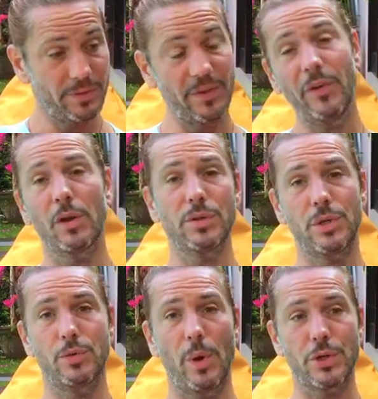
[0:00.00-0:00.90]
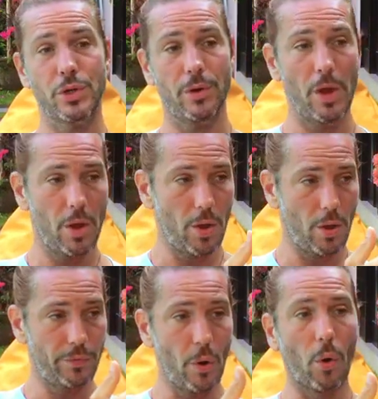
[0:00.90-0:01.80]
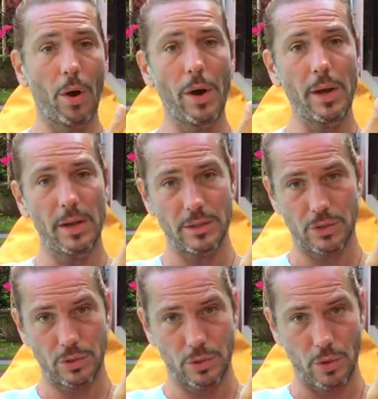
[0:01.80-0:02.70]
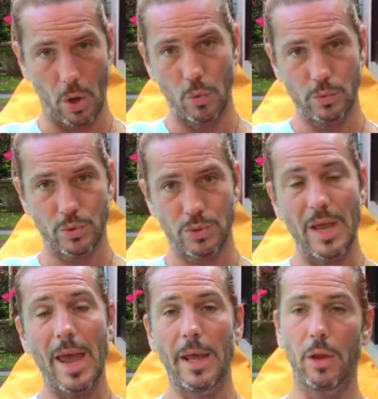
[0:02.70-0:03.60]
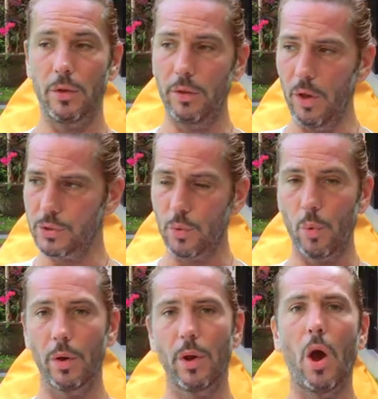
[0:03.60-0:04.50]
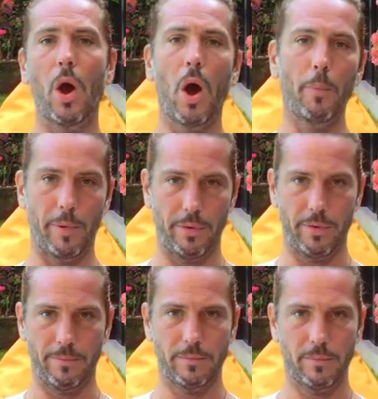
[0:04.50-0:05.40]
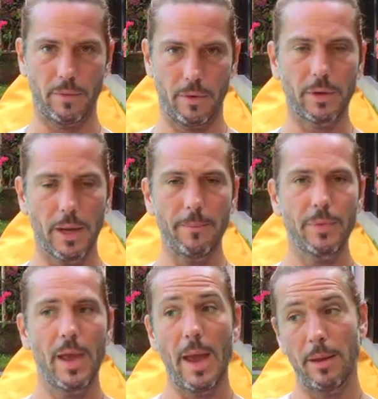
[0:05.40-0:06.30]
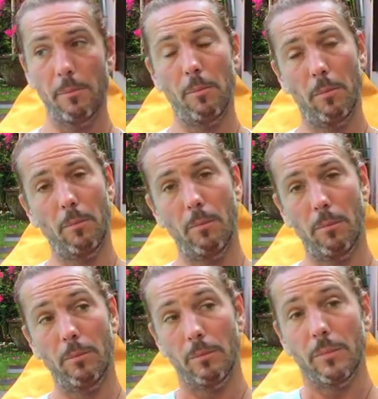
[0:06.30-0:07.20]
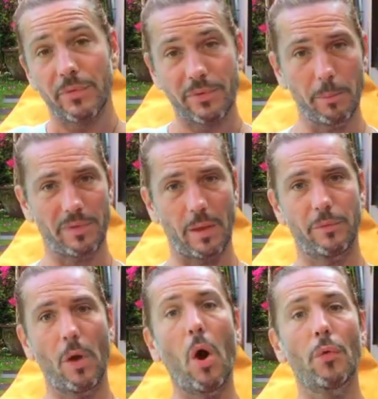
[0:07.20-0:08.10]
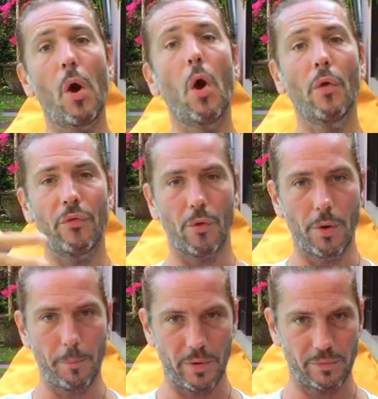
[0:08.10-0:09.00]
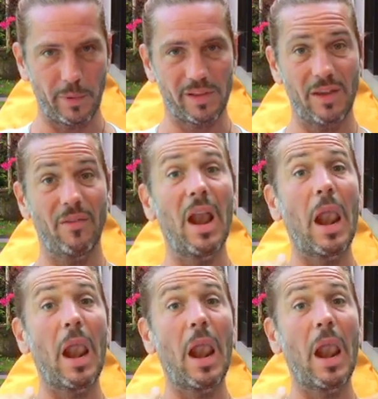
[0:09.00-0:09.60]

difficult situation, a door is closed and another one open, okay? And sometimes on other perspective,